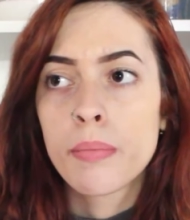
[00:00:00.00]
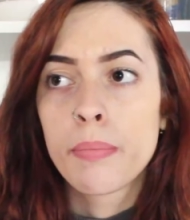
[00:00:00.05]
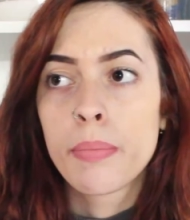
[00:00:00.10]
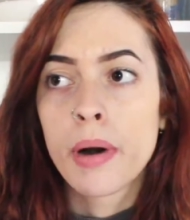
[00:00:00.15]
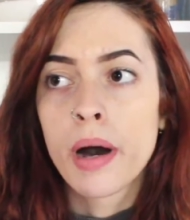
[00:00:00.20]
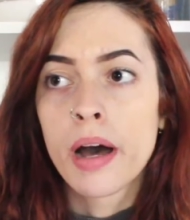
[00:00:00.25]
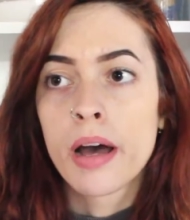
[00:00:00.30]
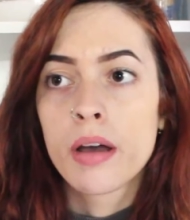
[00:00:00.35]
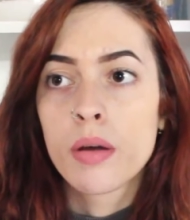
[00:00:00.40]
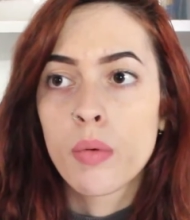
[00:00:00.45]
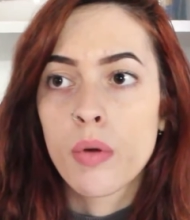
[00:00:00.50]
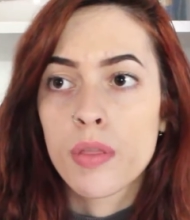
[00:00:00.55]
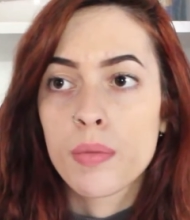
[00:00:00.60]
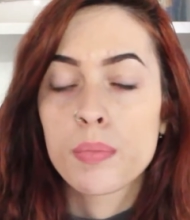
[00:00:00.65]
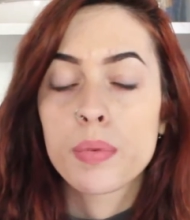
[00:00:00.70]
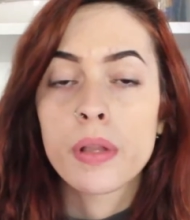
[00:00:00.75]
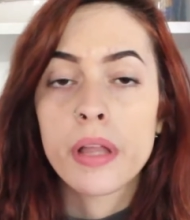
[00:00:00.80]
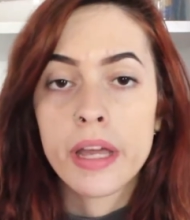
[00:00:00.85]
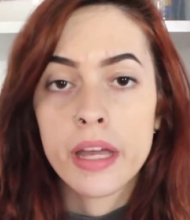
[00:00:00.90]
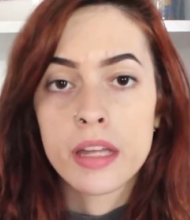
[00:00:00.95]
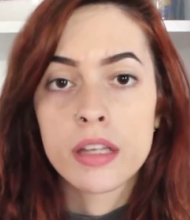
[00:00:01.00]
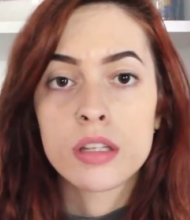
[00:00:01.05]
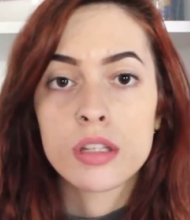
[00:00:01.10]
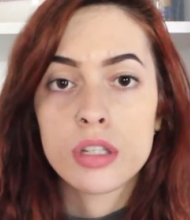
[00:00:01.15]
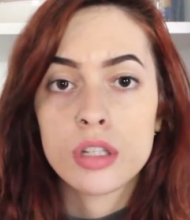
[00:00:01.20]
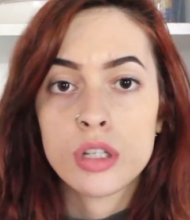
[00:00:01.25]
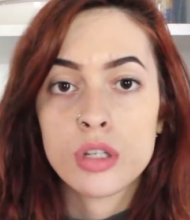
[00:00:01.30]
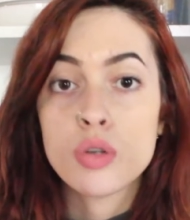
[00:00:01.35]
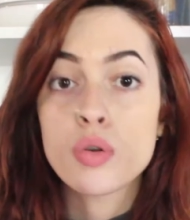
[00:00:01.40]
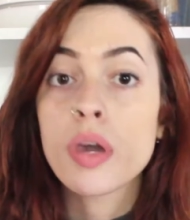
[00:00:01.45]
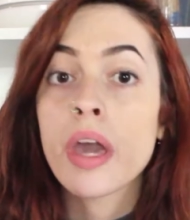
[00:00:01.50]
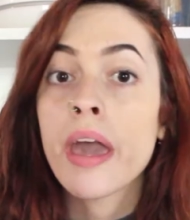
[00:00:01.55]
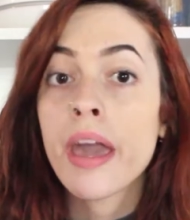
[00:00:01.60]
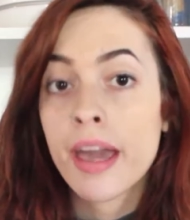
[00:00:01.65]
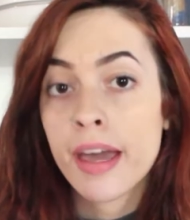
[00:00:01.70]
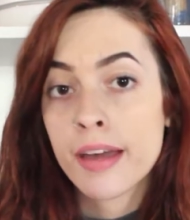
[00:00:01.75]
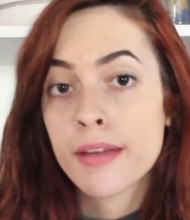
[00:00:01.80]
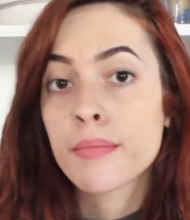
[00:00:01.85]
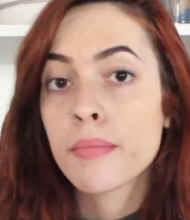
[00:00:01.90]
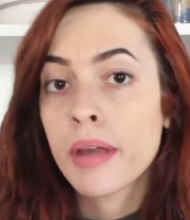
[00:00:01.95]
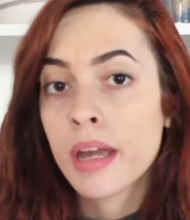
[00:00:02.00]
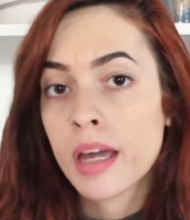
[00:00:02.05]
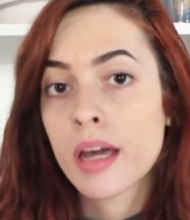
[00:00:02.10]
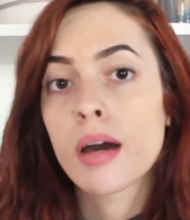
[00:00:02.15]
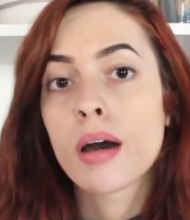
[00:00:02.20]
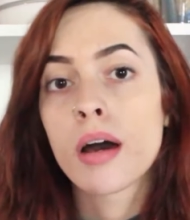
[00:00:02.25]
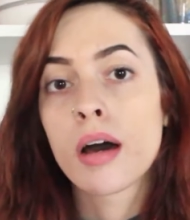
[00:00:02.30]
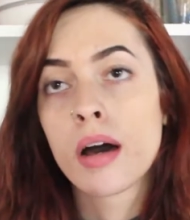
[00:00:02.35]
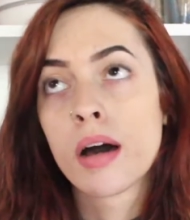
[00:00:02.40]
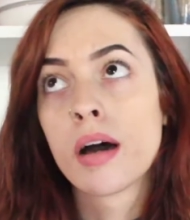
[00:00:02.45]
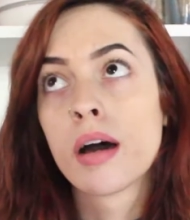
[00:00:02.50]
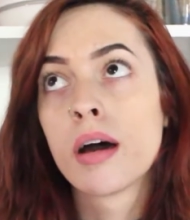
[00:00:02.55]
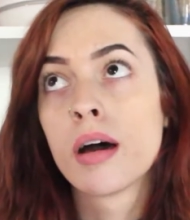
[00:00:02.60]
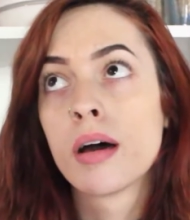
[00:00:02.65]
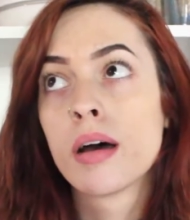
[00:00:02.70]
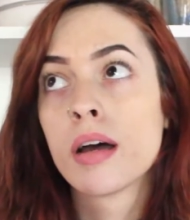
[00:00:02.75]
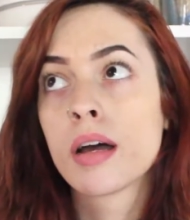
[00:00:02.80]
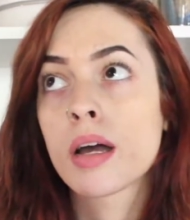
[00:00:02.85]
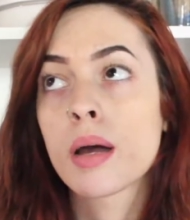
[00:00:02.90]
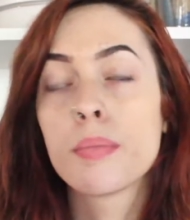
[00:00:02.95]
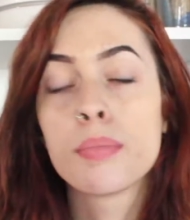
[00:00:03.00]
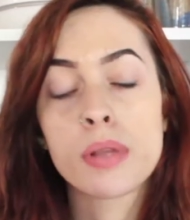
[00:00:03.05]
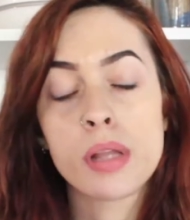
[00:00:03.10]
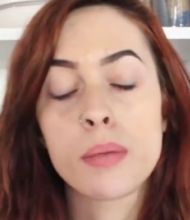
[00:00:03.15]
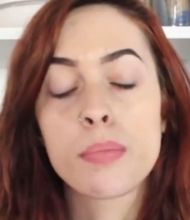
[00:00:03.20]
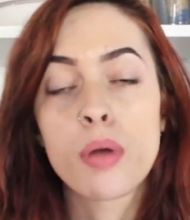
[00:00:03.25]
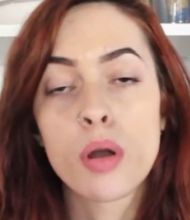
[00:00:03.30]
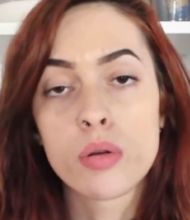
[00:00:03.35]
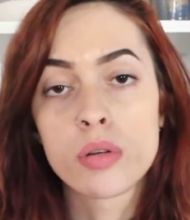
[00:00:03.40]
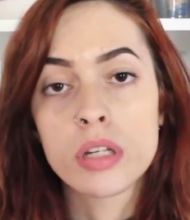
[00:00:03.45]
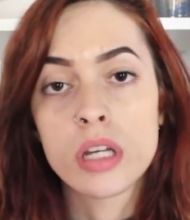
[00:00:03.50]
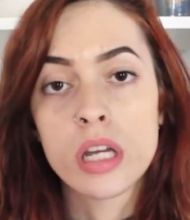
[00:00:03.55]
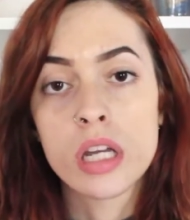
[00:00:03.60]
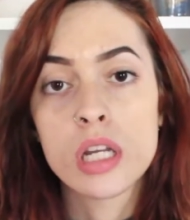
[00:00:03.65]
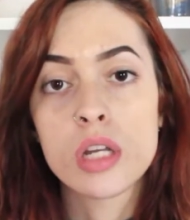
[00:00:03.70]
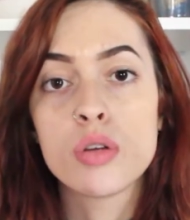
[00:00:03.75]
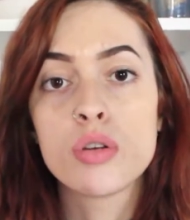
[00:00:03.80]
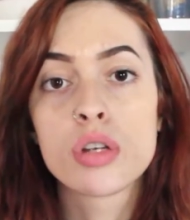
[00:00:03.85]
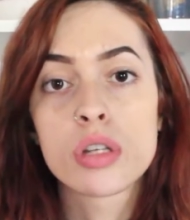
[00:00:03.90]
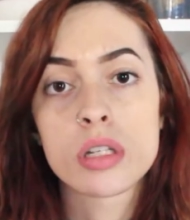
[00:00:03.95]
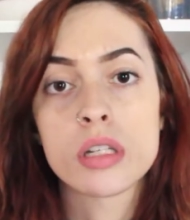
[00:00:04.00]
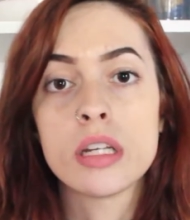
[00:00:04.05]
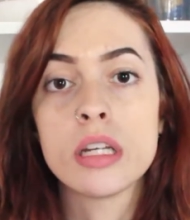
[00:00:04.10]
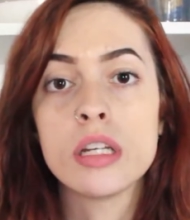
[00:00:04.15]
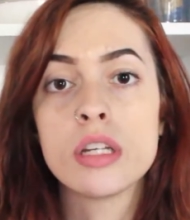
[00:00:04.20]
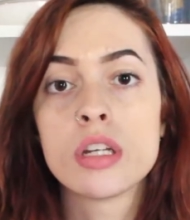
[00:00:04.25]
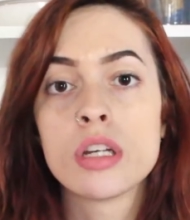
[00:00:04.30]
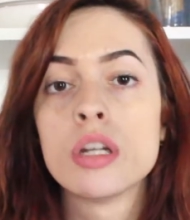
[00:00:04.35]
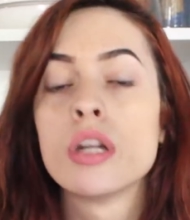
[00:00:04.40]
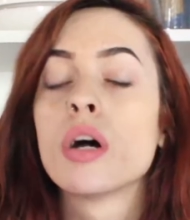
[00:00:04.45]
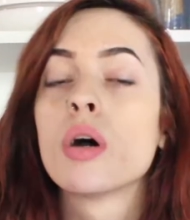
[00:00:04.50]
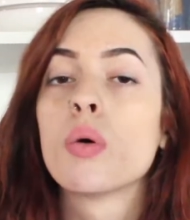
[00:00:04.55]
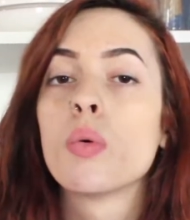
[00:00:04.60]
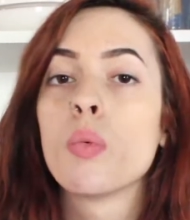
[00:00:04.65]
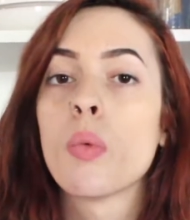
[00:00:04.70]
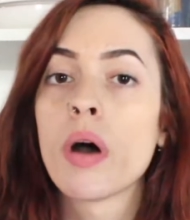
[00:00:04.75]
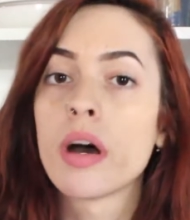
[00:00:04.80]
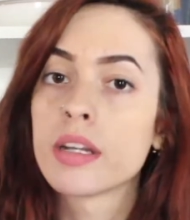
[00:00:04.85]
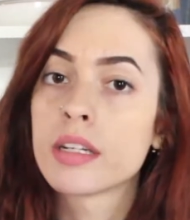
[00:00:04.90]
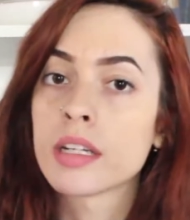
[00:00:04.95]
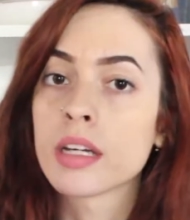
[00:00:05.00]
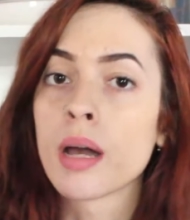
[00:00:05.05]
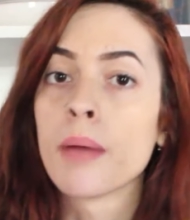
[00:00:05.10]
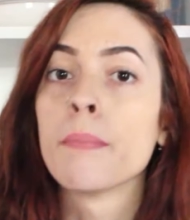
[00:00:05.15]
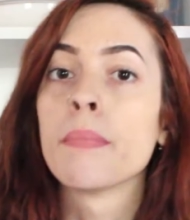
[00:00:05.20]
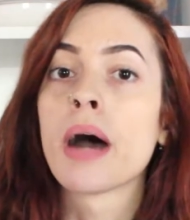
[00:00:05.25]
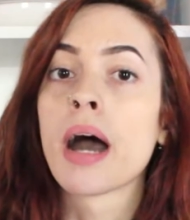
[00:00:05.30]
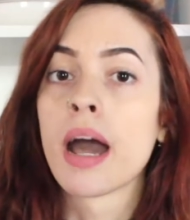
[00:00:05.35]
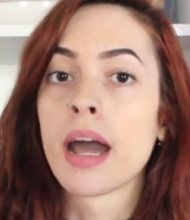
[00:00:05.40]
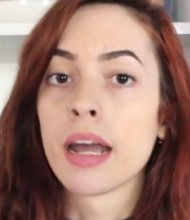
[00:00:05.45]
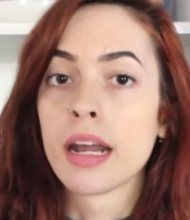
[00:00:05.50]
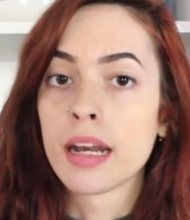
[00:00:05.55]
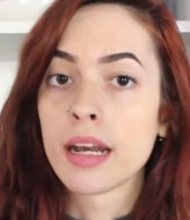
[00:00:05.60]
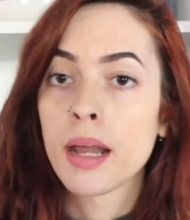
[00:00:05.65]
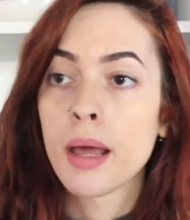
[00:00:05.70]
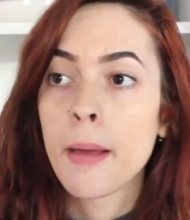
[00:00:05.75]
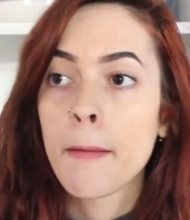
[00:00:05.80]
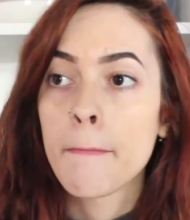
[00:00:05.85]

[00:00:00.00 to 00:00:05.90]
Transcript: But with plants, you can make a complete protein, you just need to know what to combine.